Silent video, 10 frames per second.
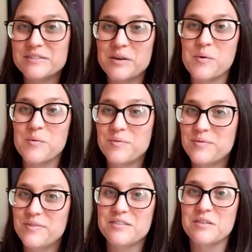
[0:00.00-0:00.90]
So
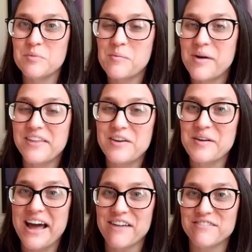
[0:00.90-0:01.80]
this is one way that you
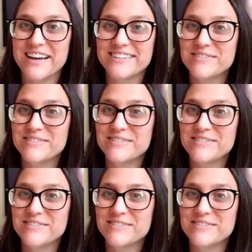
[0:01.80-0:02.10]
can have that.